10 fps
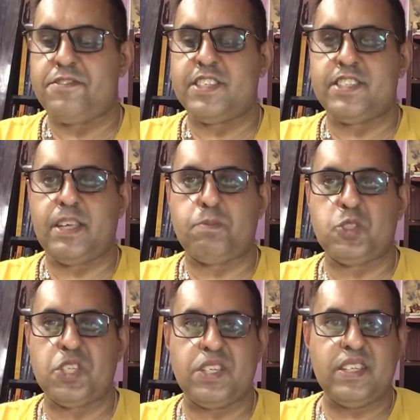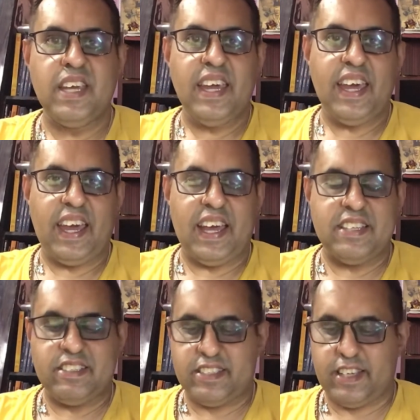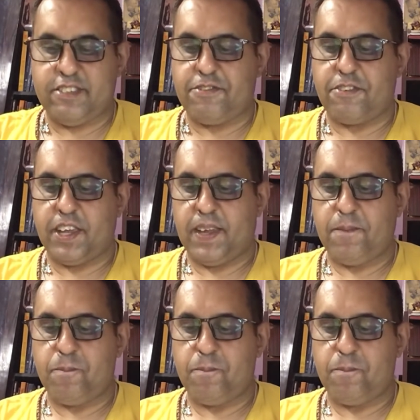deception and set free.